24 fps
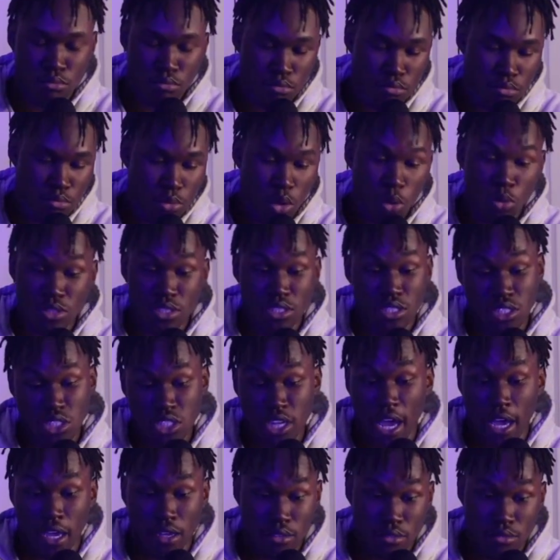Bro was in the
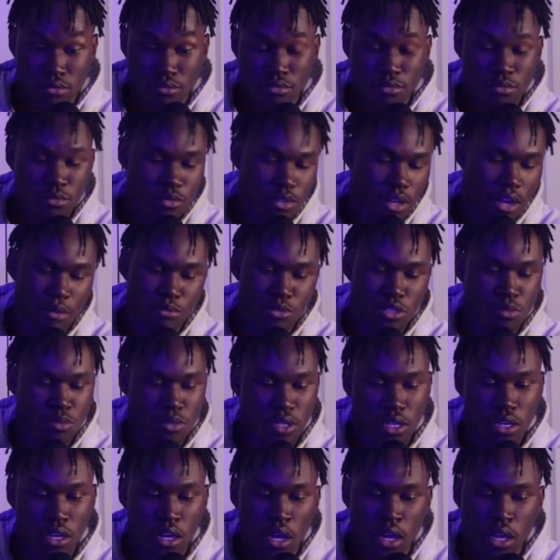shack. No, I'm just
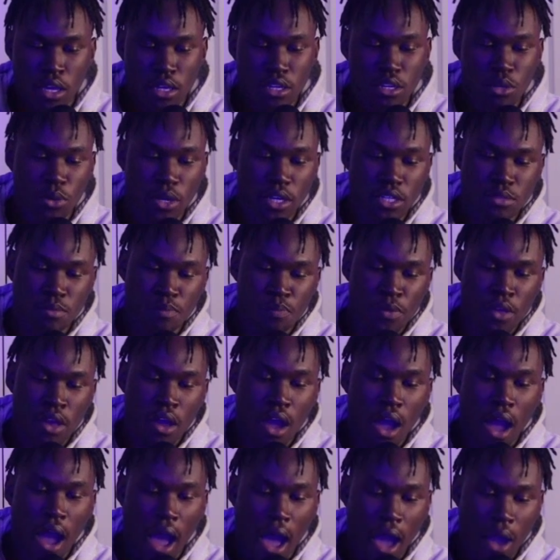playing. Anyways,
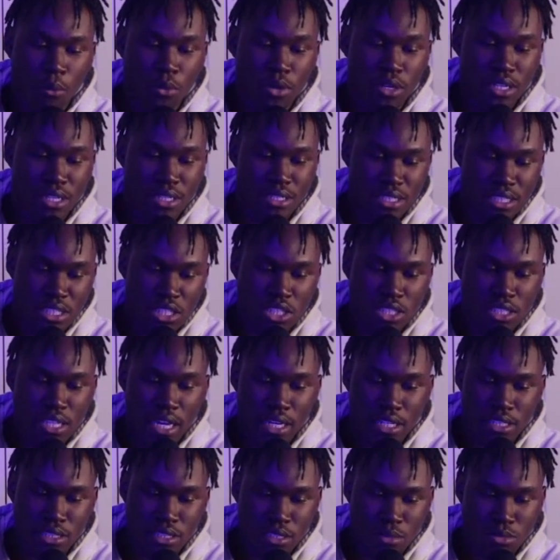I would
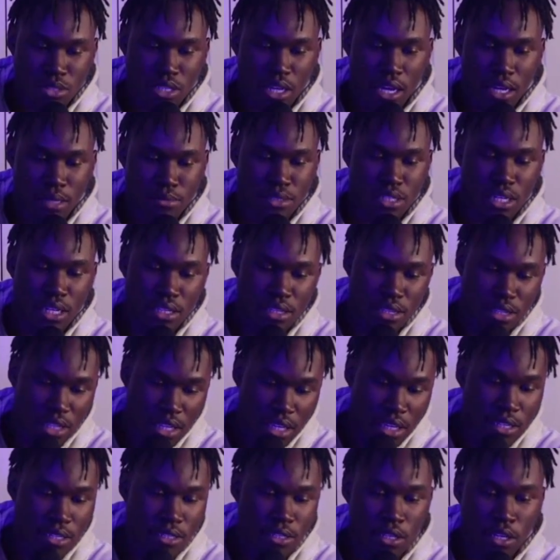initiate it sometimes, and
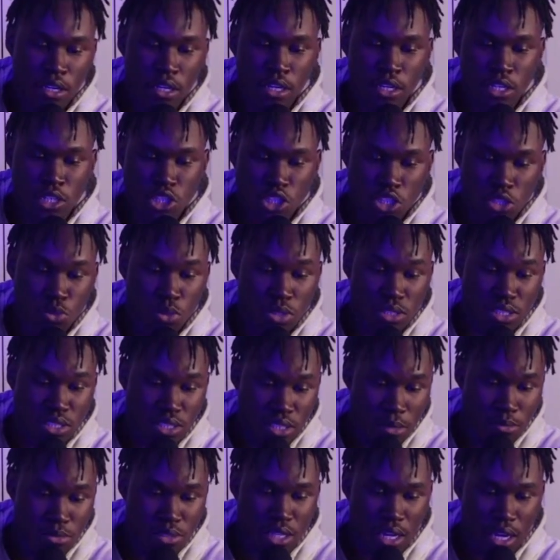then she would
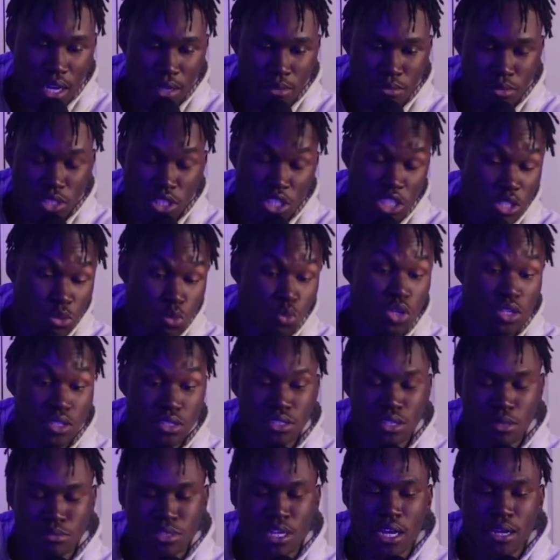sometimes. She would
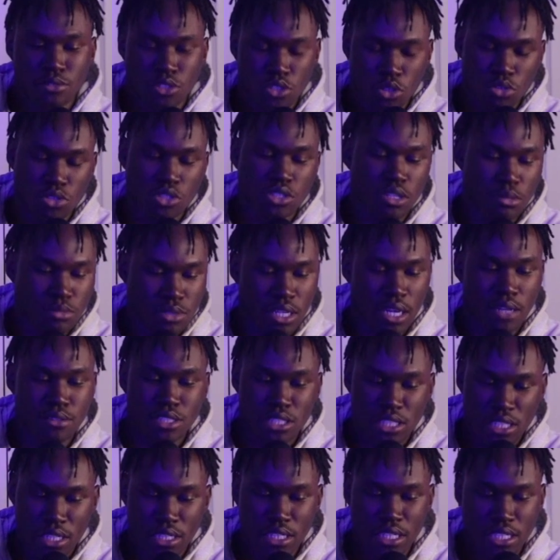sometimes. So sometimes
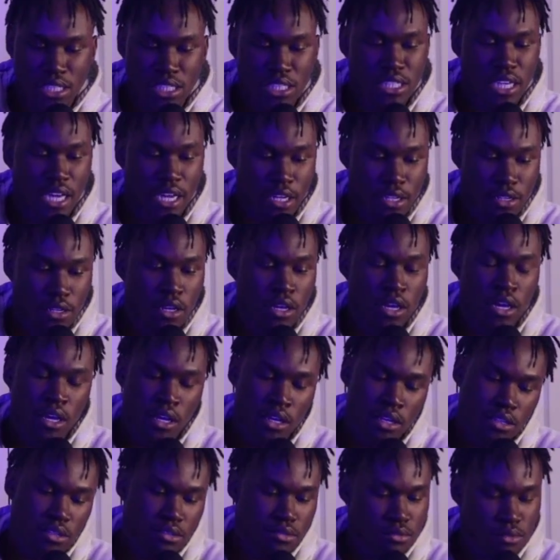she initiated
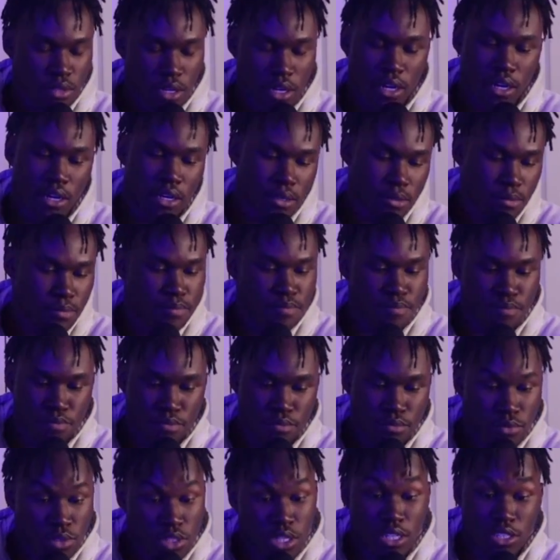uh,
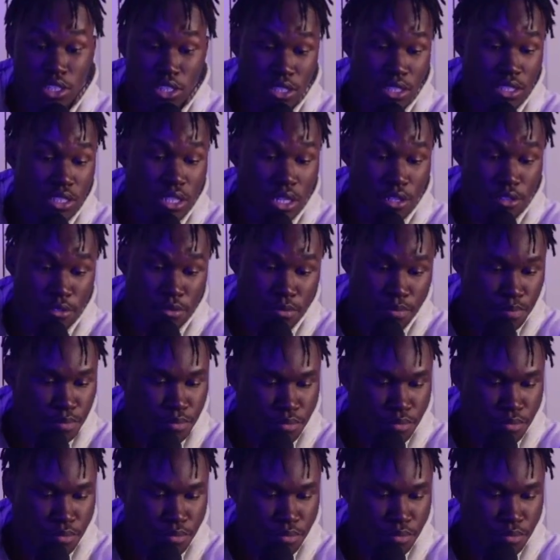touching each other.